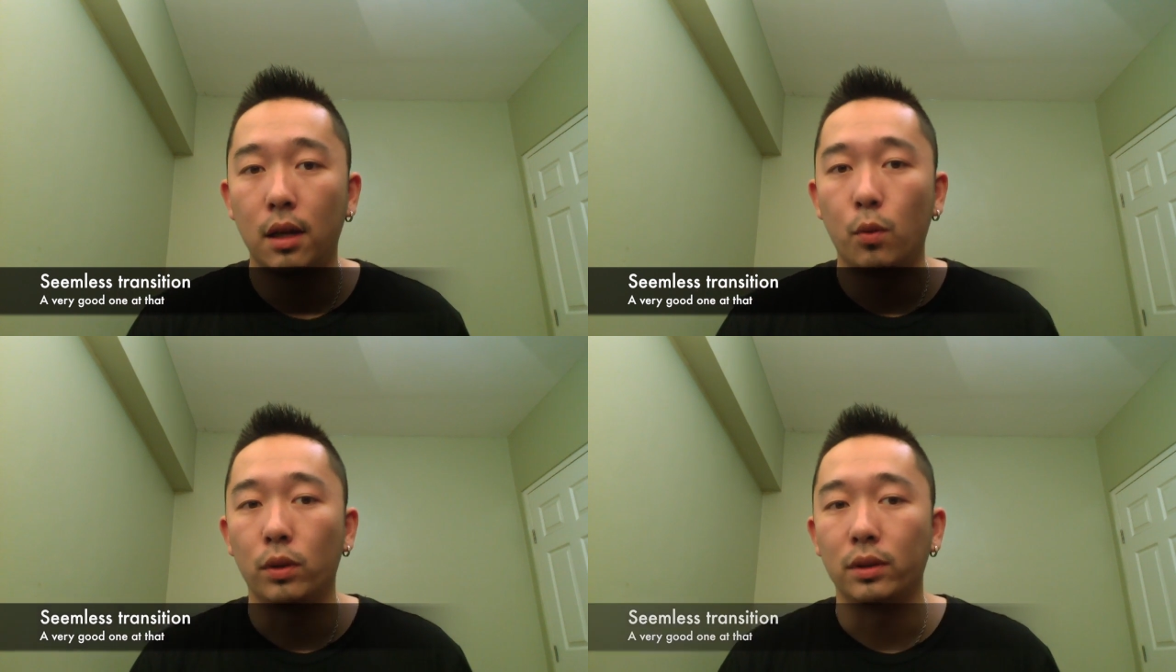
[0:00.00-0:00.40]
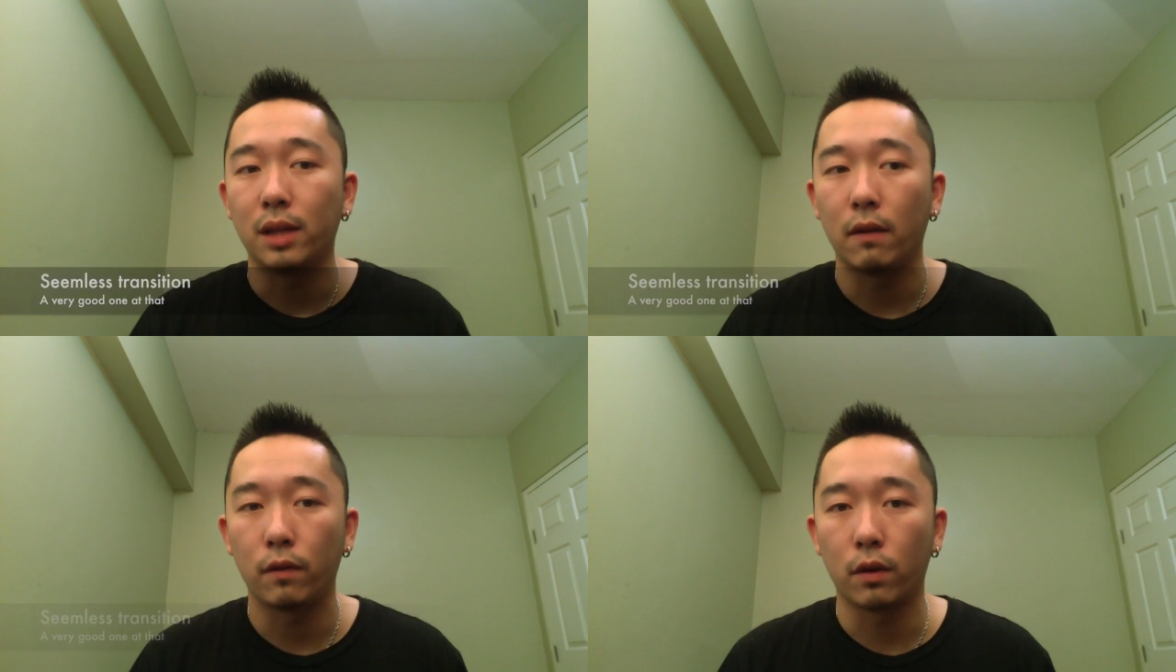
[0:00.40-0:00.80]
will
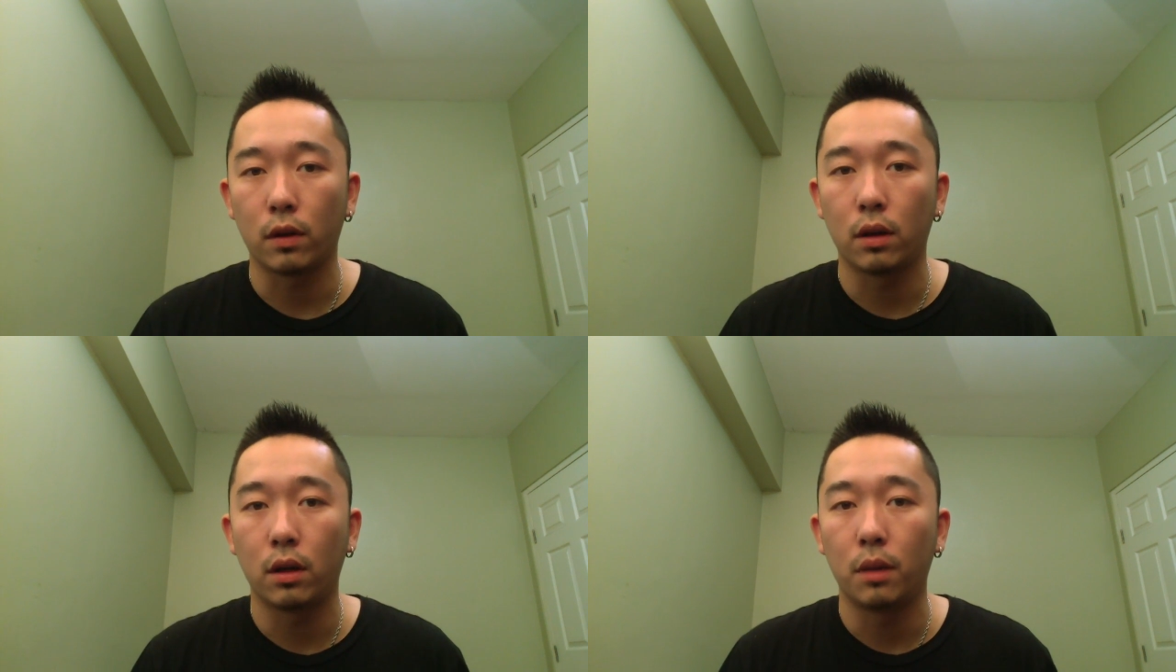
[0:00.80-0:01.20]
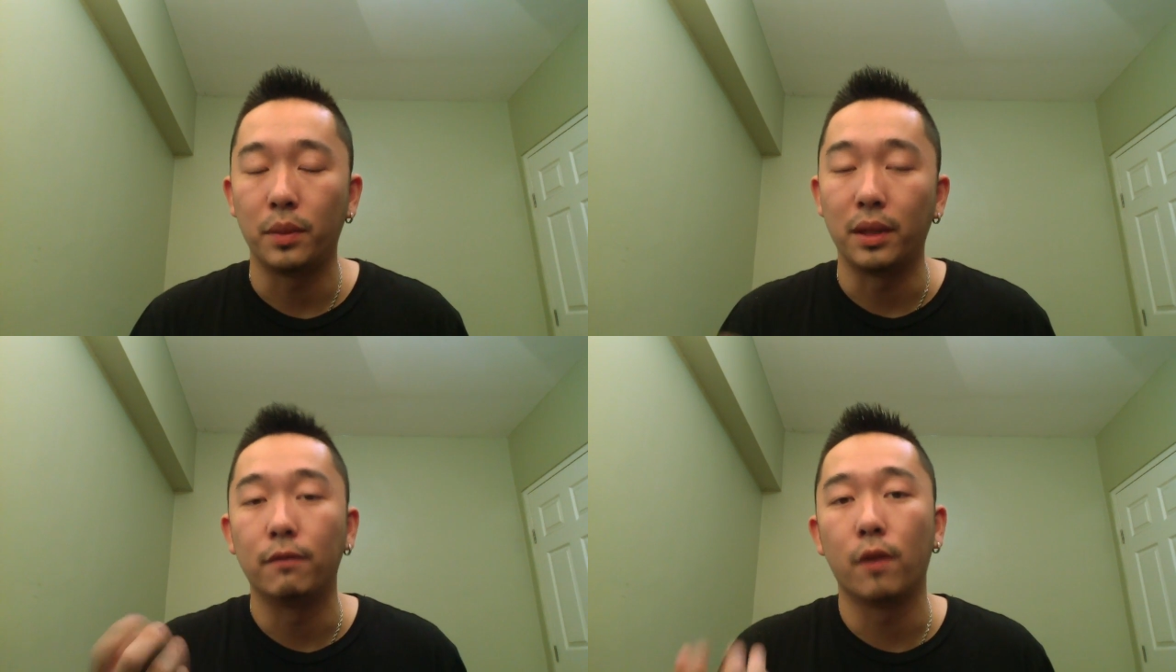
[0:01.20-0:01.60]
never
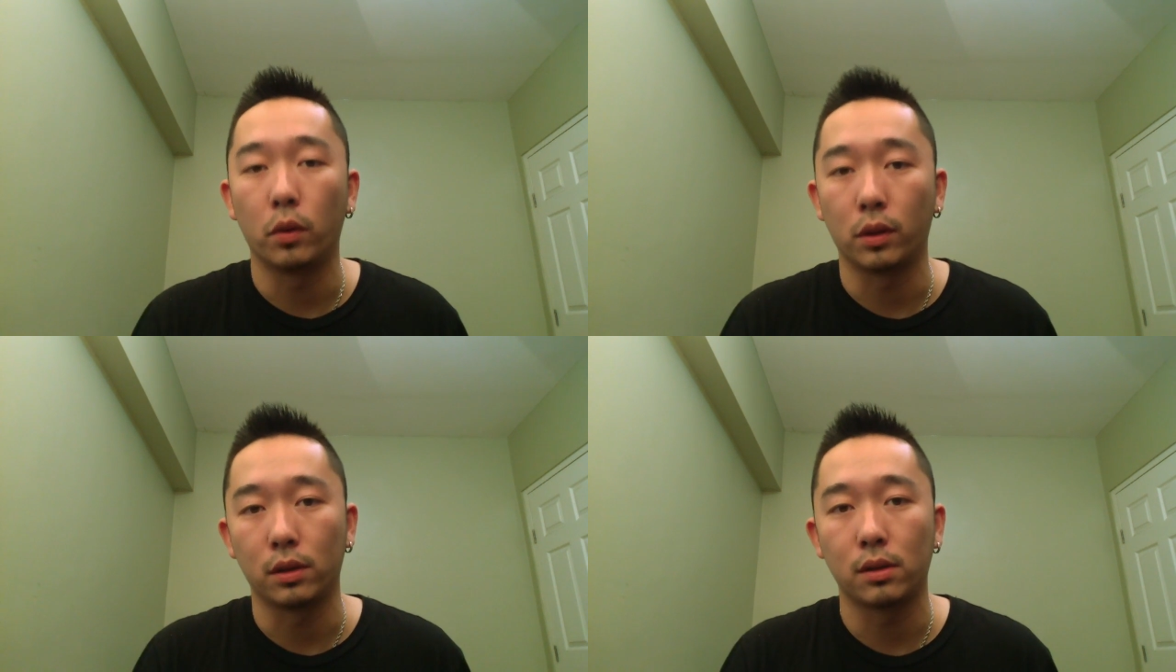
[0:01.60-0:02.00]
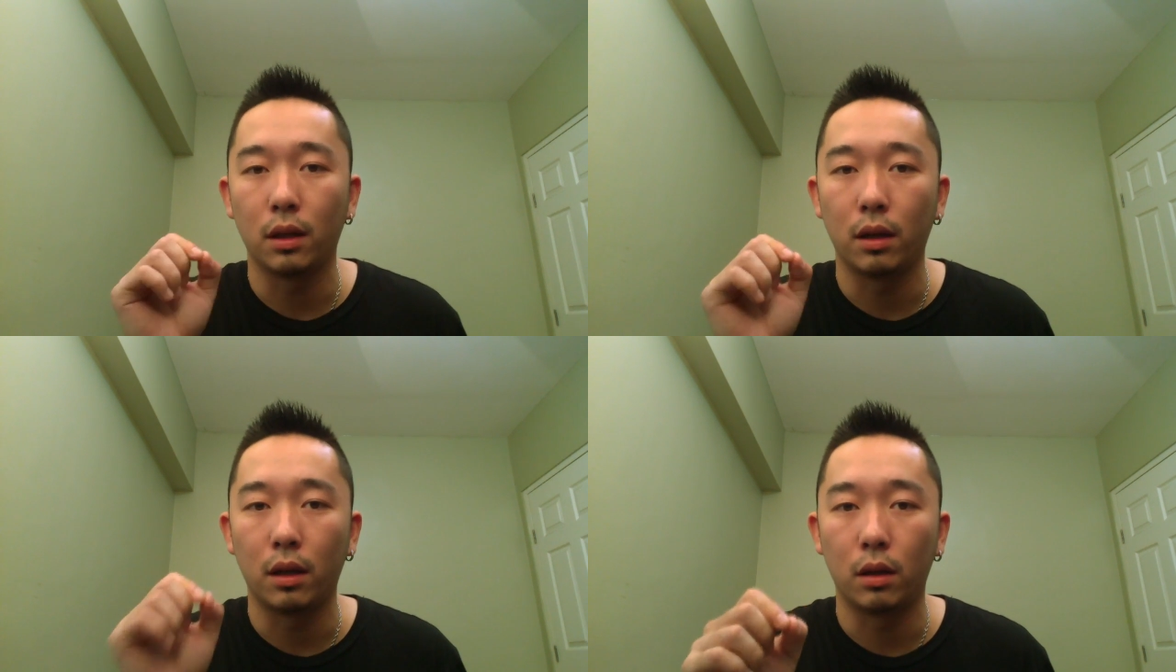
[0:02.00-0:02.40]
be in focus.
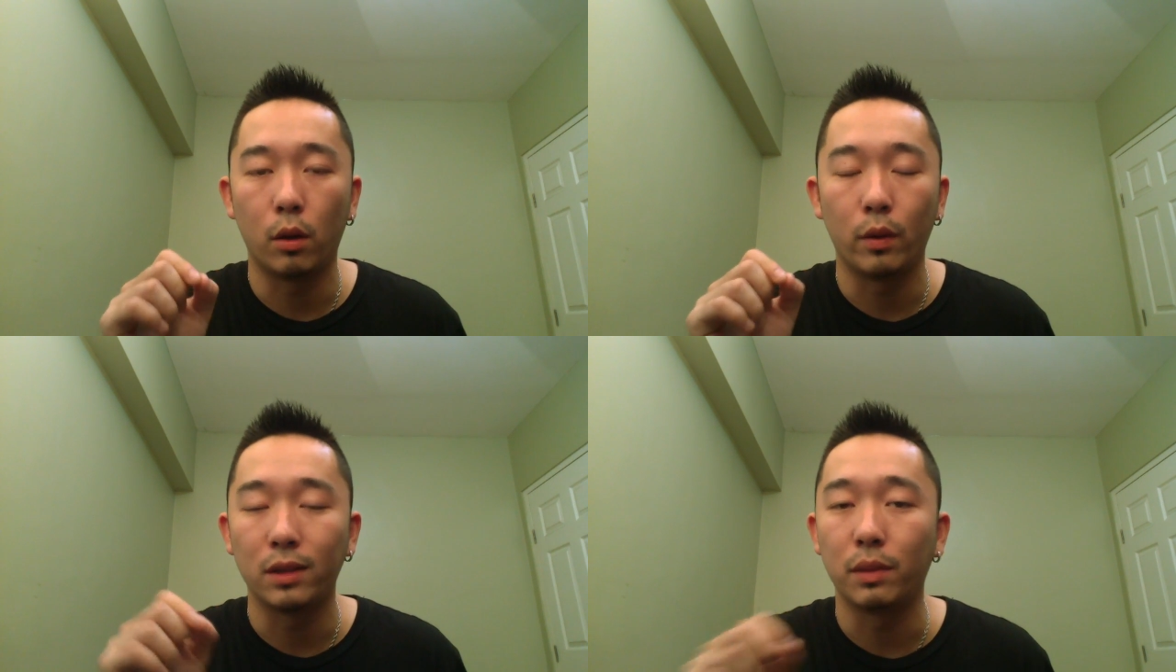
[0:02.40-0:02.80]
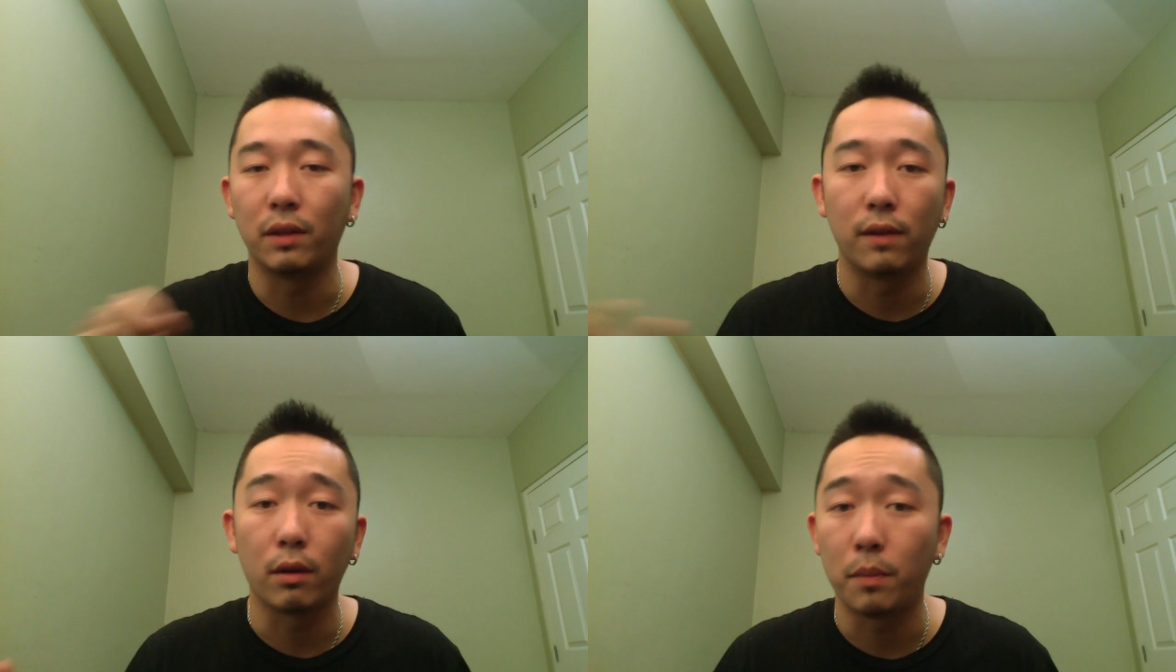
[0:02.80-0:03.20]
It'll always be
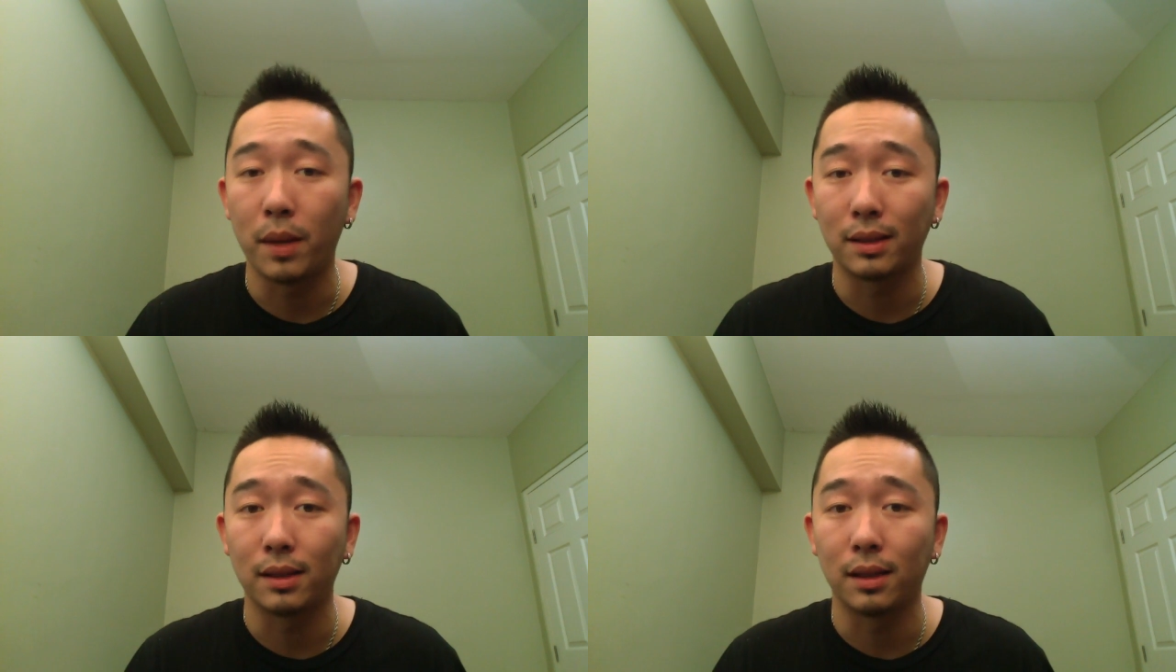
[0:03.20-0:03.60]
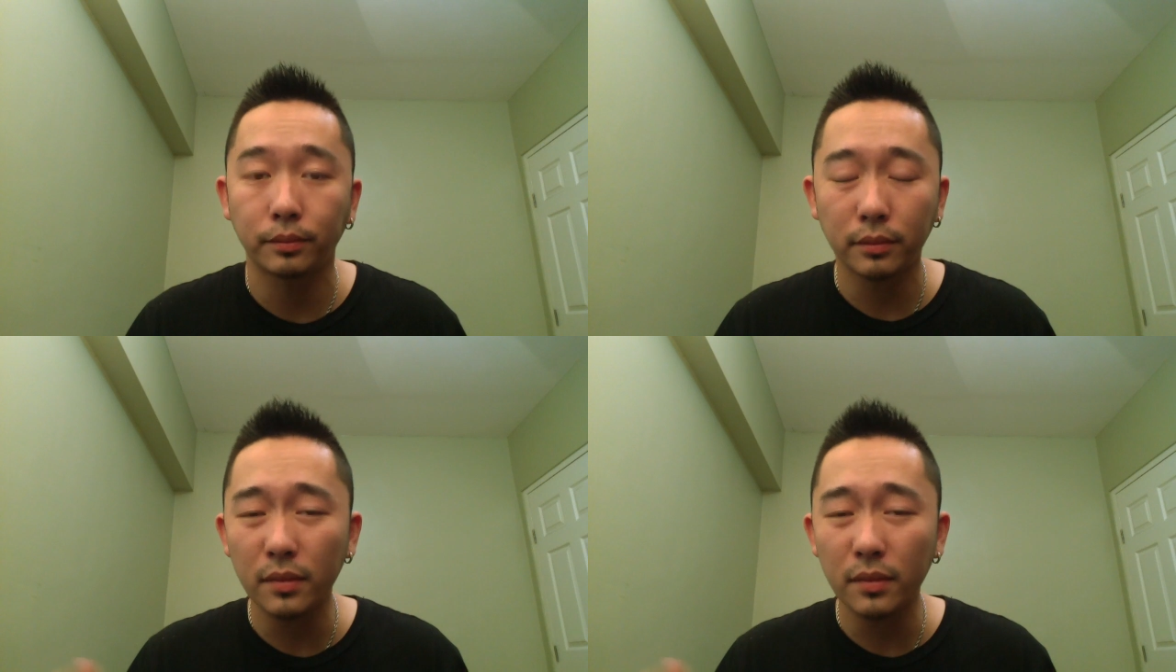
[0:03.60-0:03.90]
very pixelated.